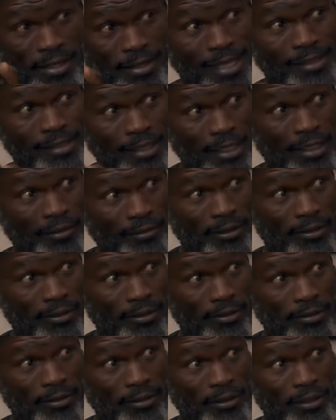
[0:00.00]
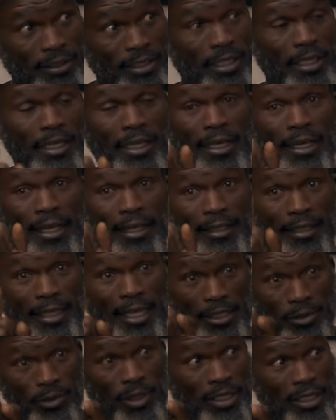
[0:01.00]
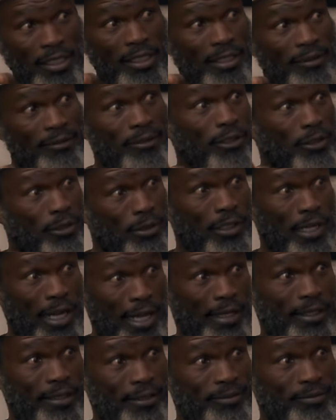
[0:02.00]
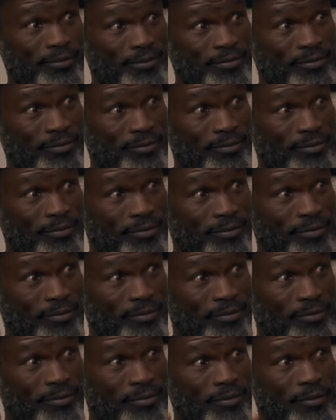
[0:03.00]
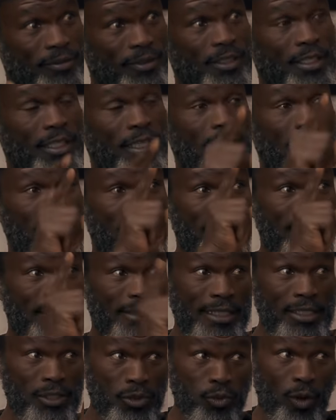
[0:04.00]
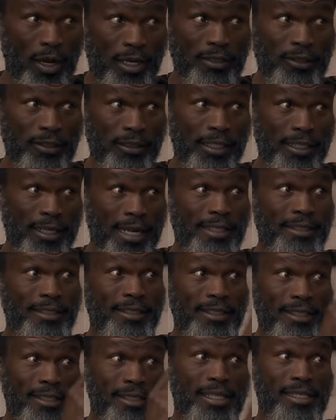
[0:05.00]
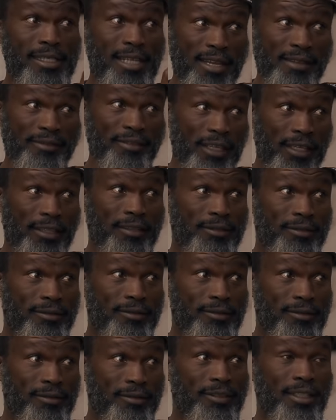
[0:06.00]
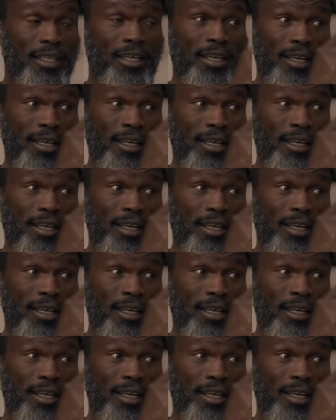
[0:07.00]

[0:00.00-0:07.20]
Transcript: that's the devil. And guess what the devil looked like? African. And this one on the right is the Savior. Okay.